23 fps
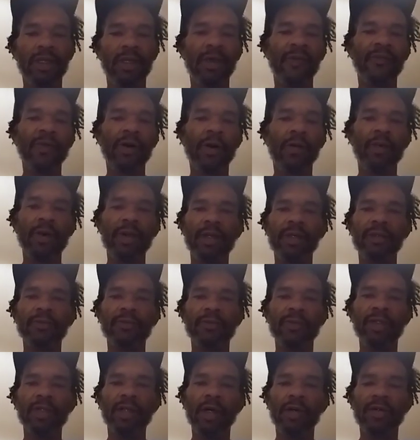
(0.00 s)
If y'all want to,
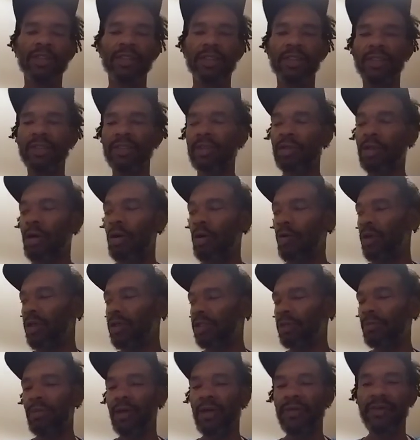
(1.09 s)
you know, since it's
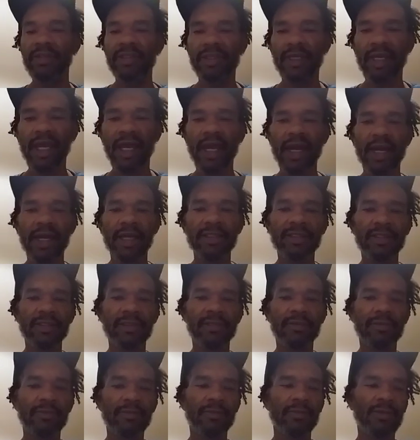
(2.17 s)
always a mother to gods,
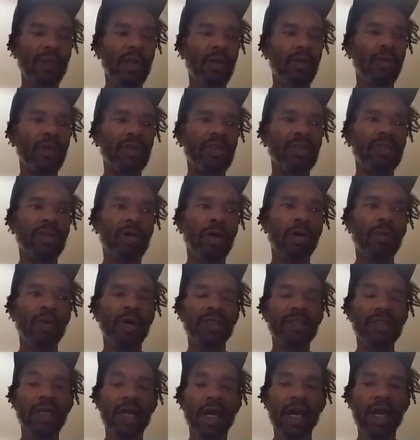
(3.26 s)
which is
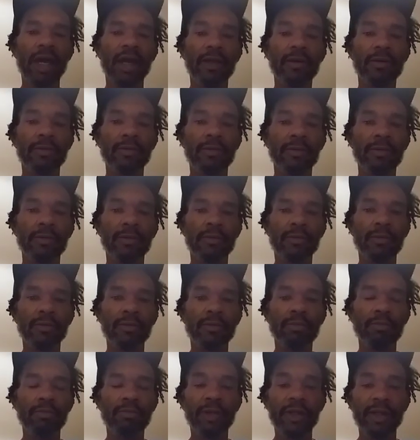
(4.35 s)
always God,
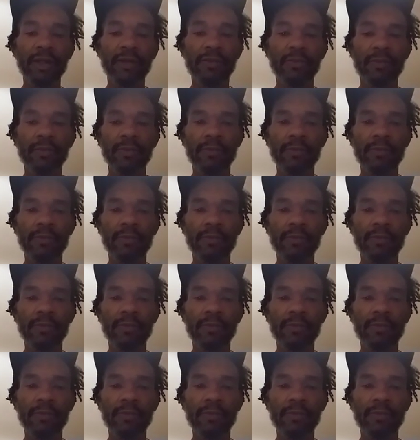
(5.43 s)
but